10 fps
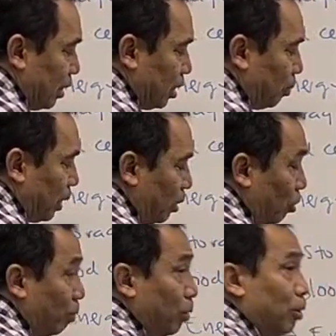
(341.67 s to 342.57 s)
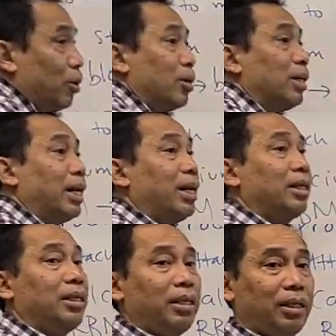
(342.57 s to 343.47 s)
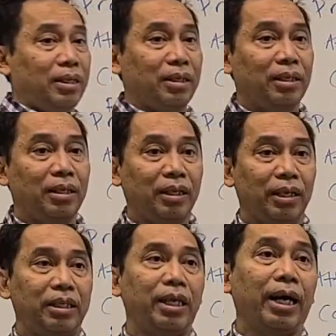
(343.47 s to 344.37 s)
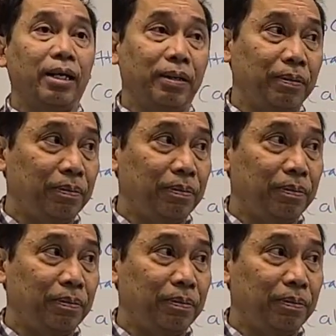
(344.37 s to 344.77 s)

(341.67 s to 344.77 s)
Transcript: It means no more cartilage. It's done.